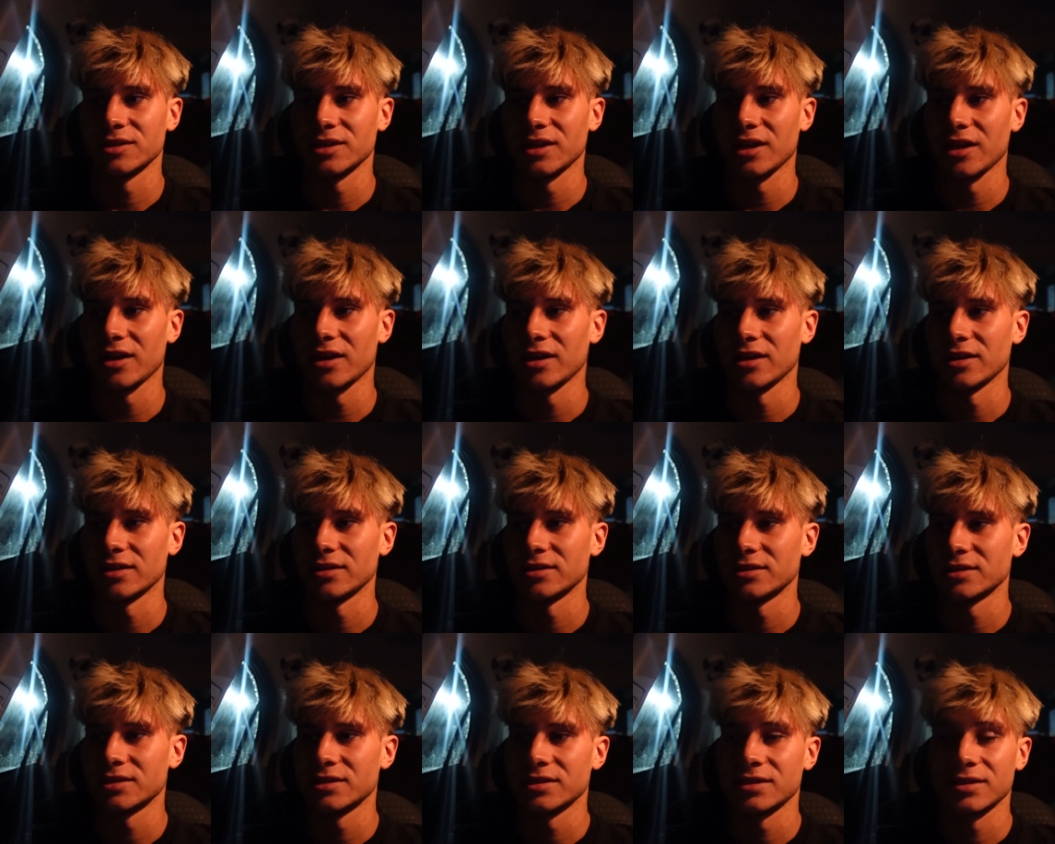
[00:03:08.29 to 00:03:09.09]
Yeah.
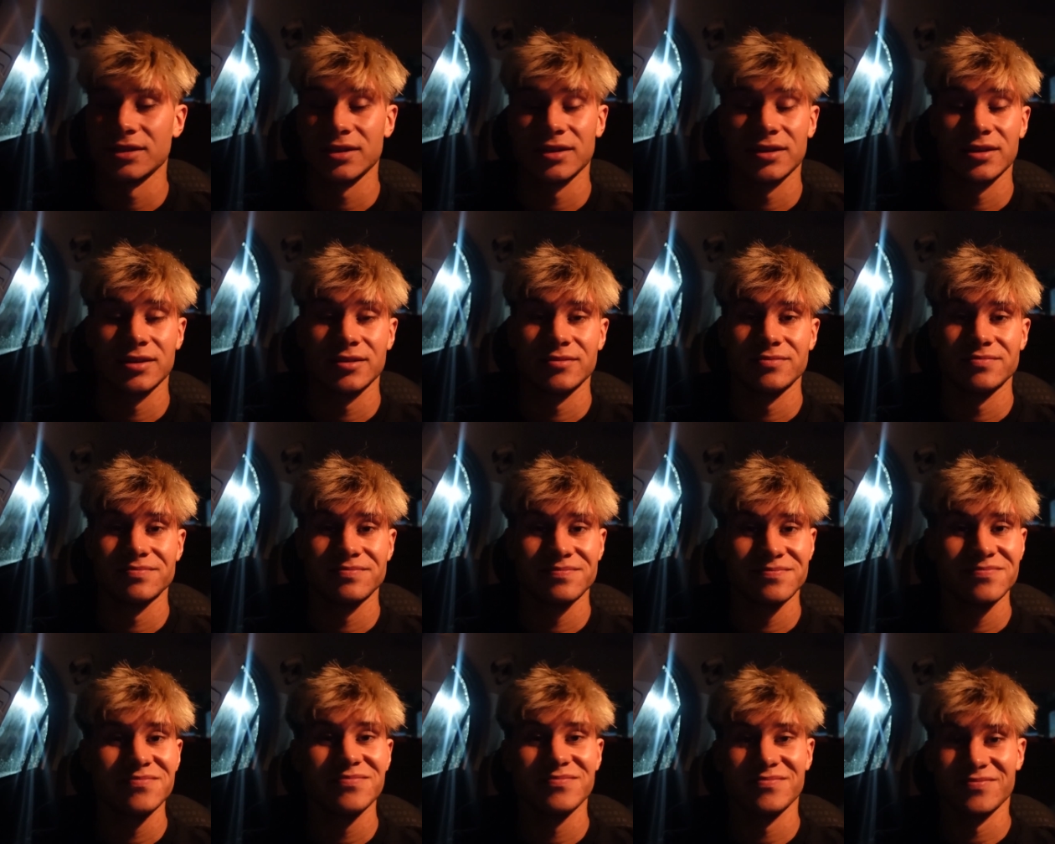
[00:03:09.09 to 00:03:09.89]

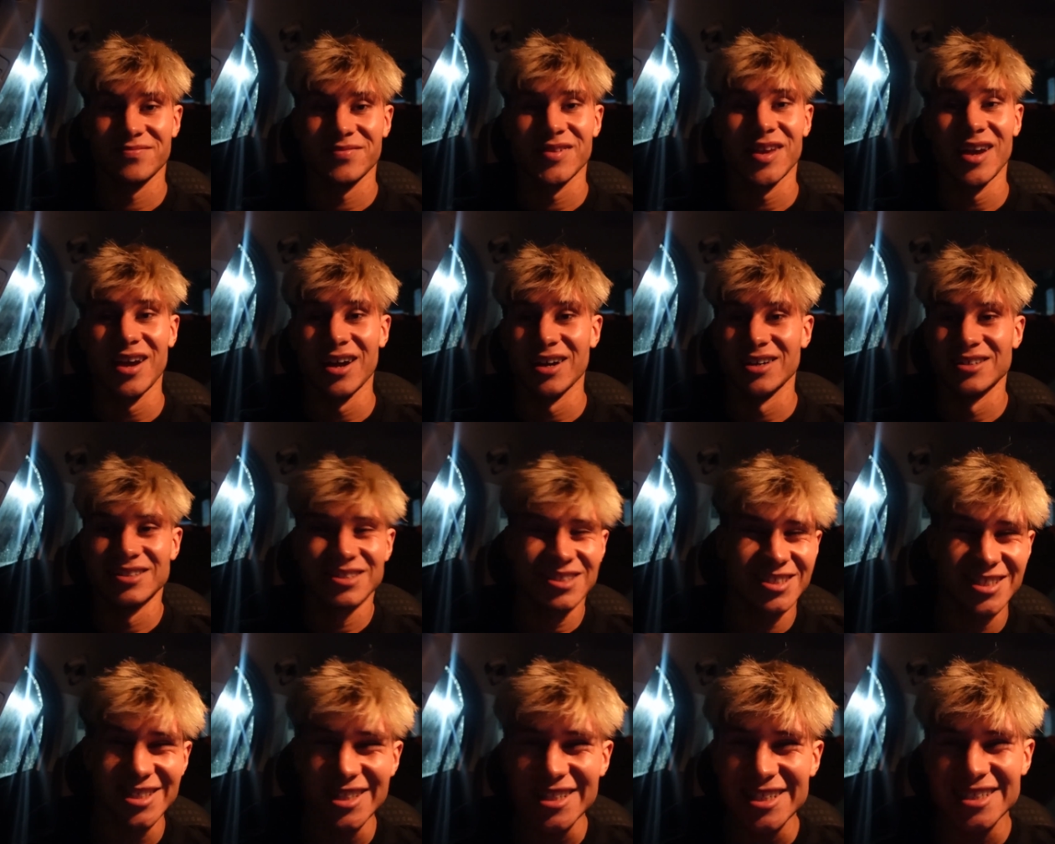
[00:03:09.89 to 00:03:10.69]
Yeah,
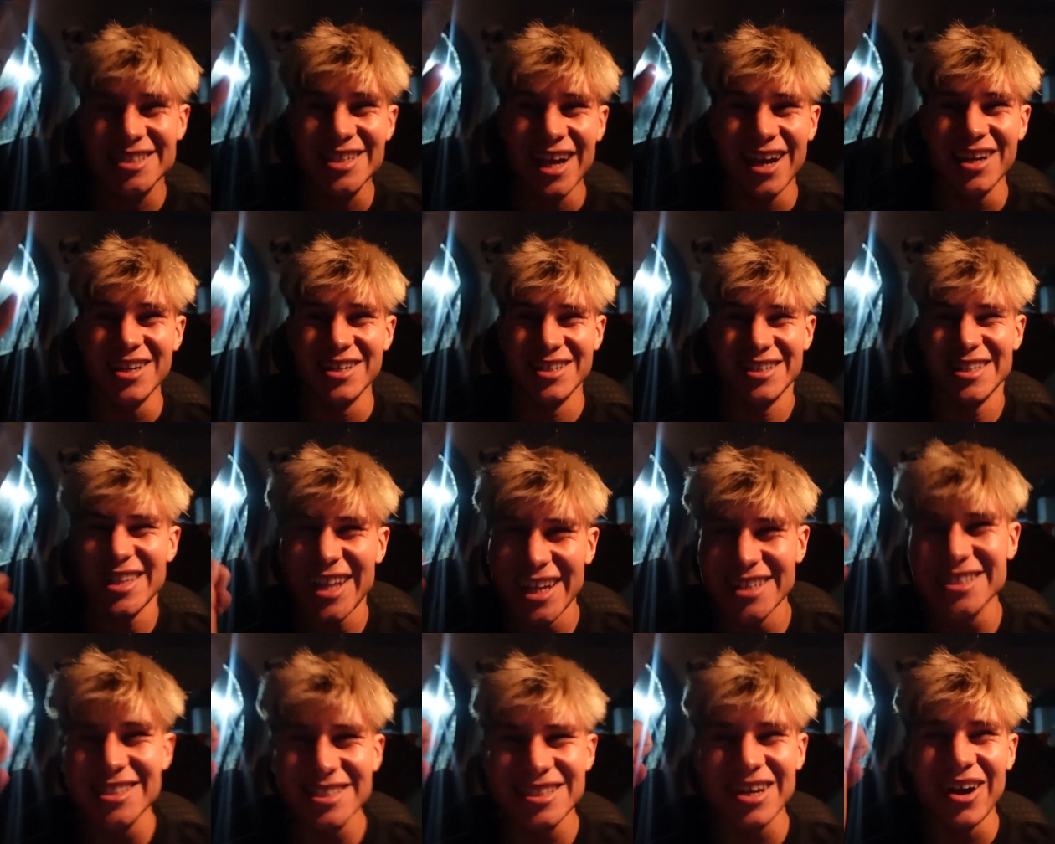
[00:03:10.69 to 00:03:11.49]
just excited. Let's